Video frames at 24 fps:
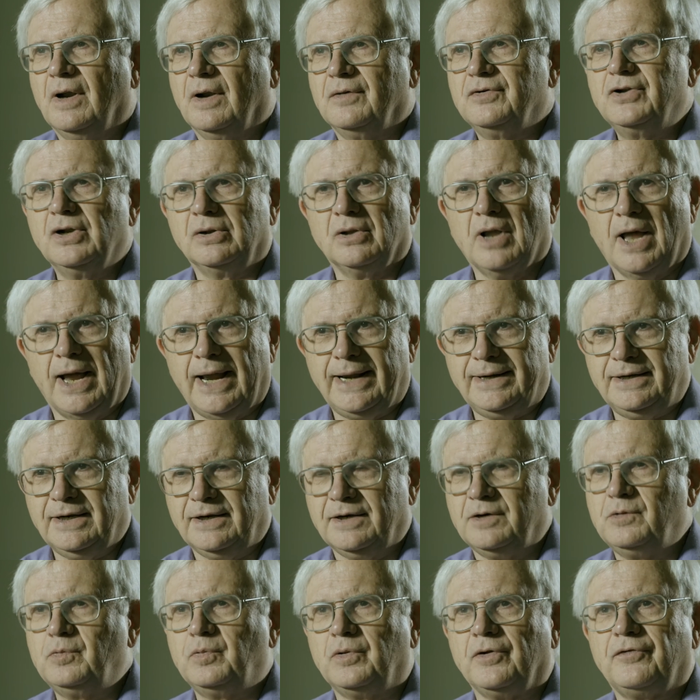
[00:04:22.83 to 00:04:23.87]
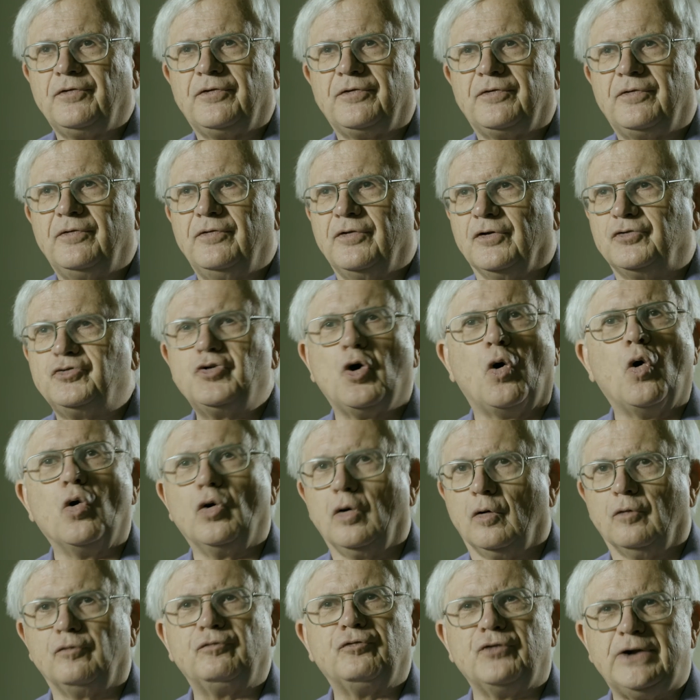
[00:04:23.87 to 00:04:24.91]
delighted with the
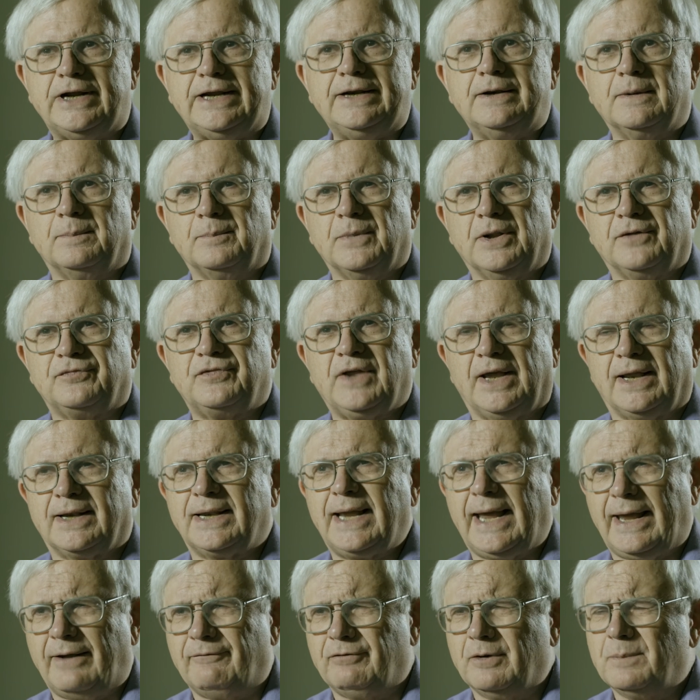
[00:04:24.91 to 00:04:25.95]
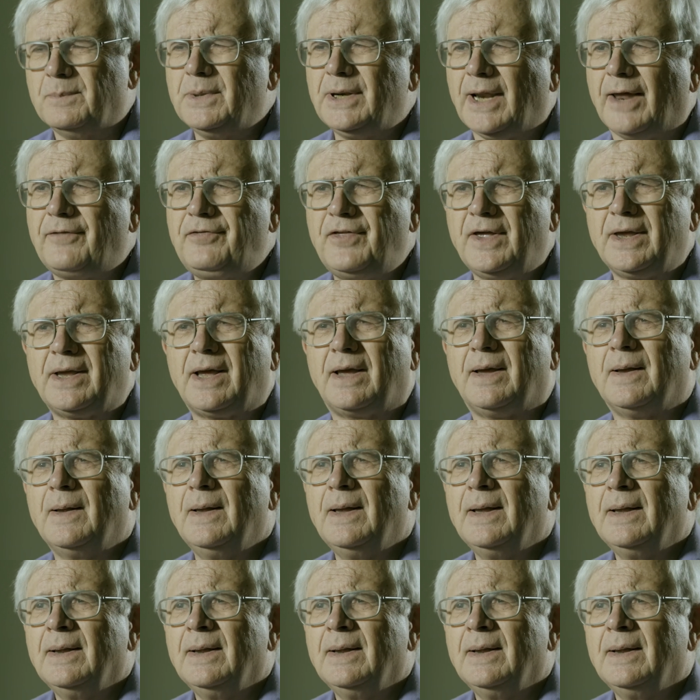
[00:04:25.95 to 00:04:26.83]
total freedom that that gave him. And I think